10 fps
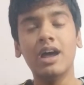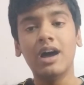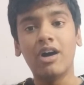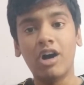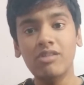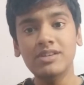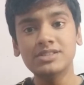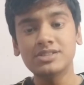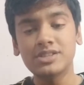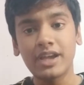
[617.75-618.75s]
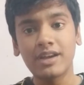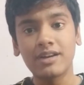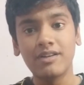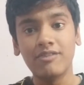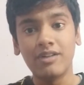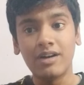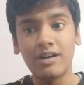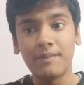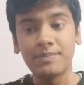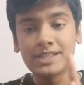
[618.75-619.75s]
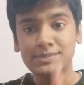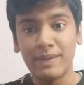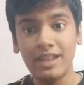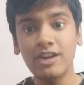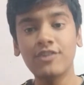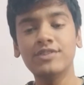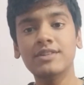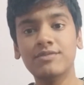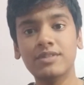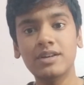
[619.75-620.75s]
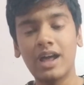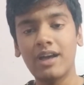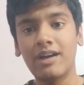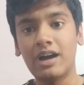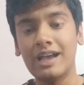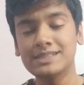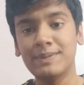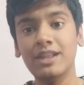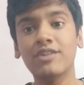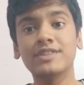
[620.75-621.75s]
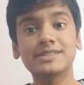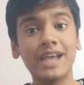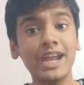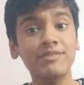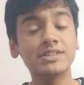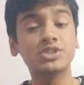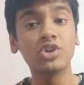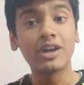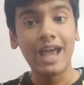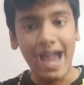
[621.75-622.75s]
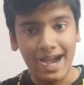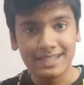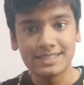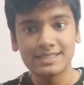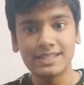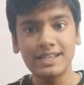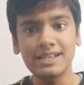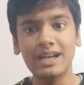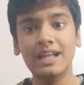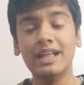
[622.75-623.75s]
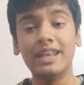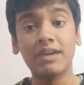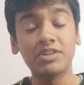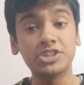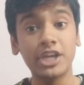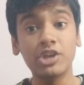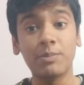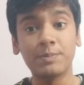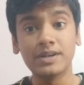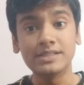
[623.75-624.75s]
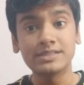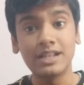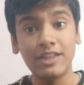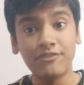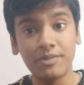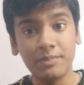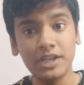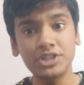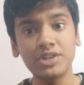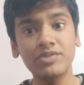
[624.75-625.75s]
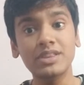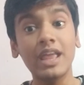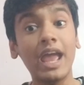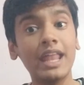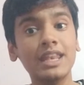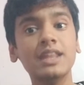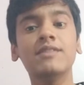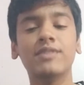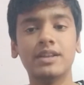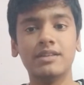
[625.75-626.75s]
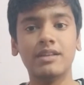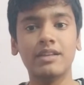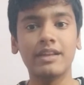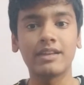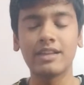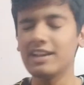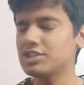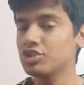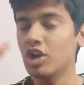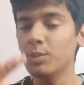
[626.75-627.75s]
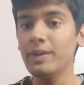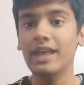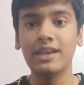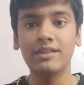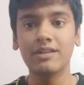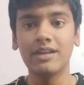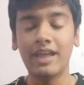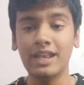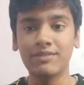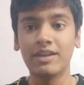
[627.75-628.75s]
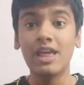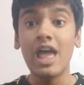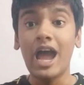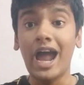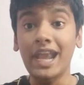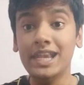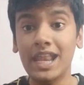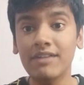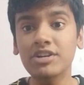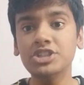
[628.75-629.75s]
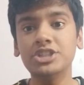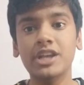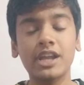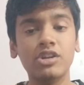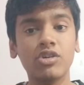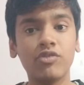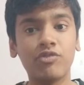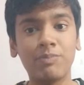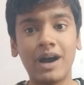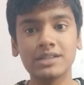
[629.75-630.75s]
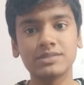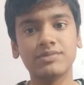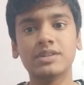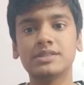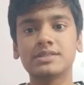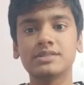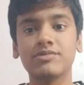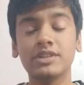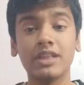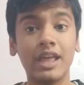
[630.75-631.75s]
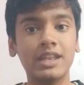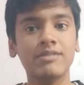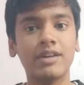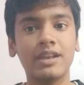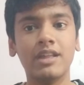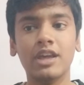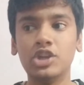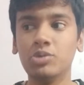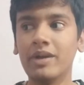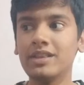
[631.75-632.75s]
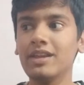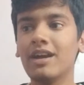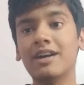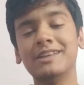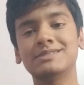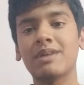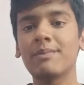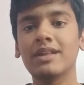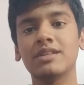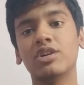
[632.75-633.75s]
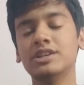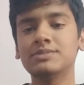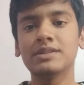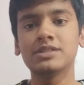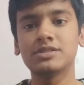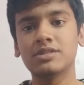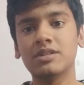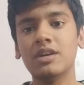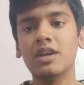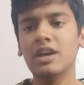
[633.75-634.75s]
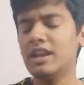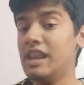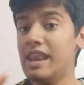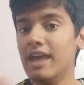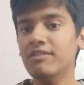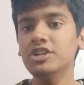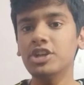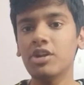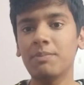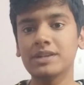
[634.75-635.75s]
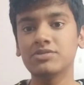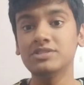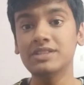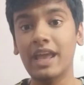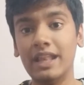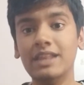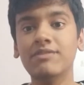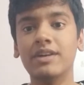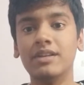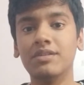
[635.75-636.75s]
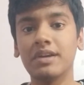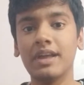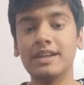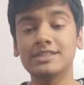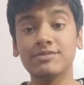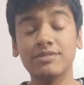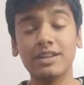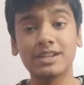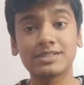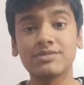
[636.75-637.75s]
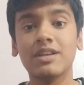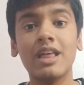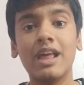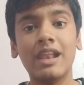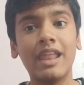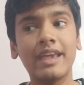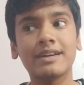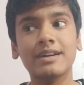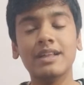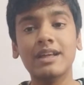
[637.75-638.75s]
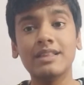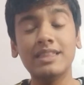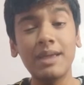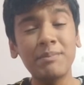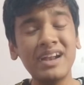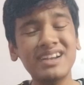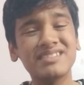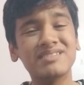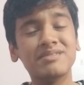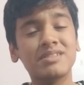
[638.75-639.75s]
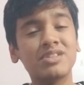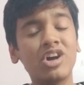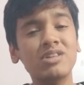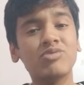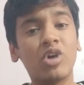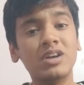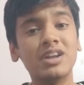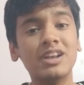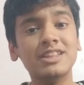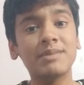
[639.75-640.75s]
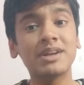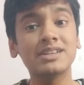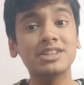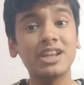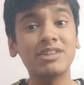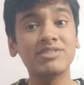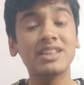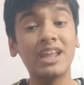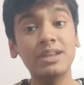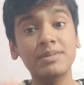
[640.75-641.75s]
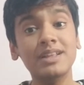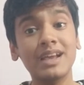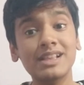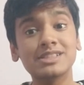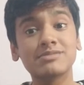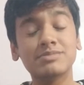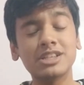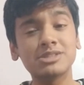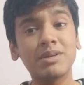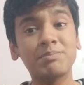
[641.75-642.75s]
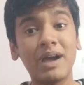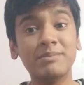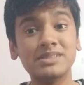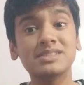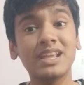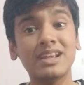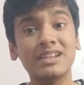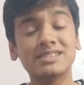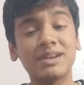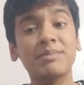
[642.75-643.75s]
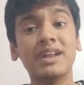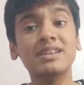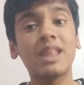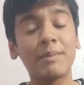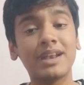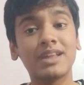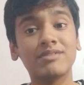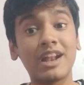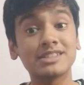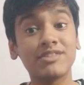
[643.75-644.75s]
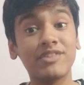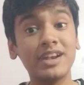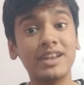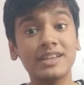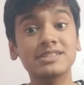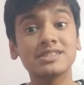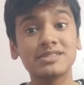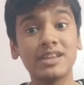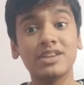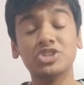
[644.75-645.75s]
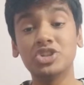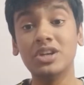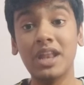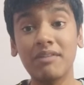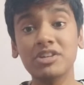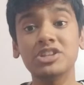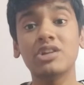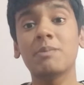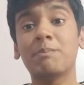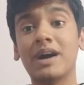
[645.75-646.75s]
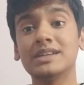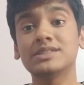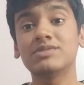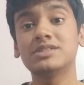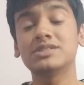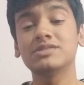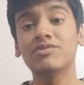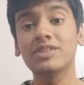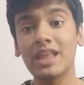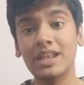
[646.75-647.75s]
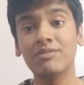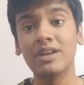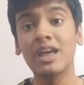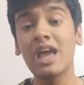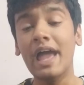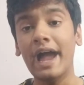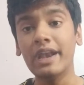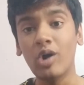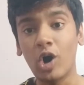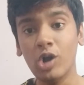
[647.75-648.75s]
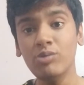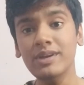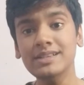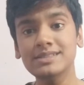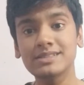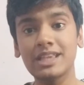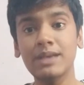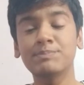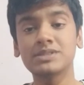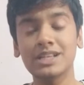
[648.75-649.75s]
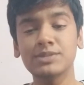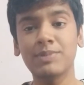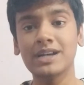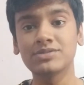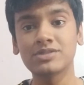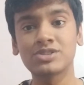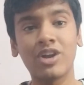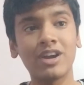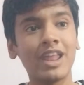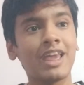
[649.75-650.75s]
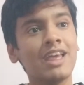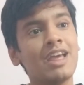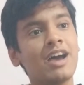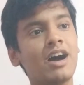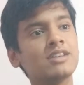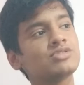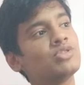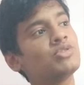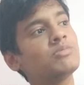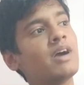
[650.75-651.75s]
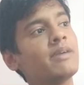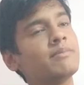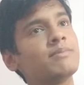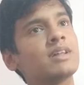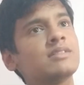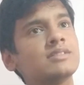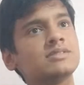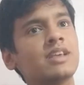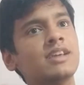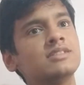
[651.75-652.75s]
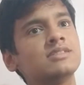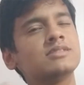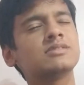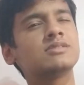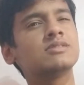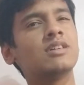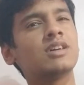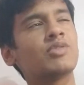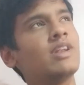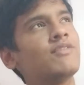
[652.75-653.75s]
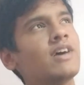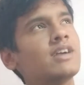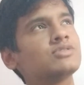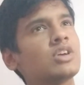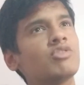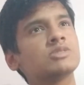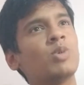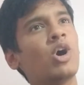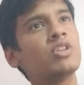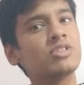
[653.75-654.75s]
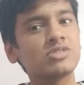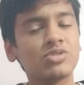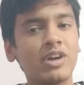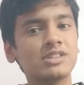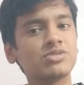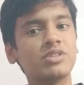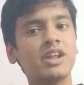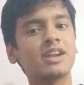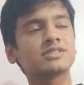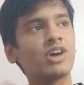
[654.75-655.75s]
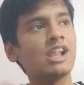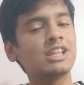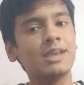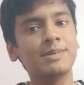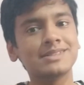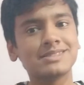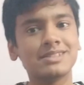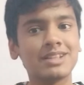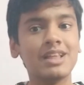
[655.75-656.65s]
Always check the spelling of the word, spelling of the site which you are accessing. Never share your personal information with anyone. It should not be anyone. And never share your passwords with anyone. You might think, he's my brother or he's my sister. Never share your passwords with anyone. Okay, it's like they might not wantedly, they might share it with anybody else just by mistakenly, some hint they might give. That's a very dangerous thing. You should never share your passwords with anyone, and always keep such passwords, not like so my brother's age is 25, so he was born on so and so date, so I'll keep his.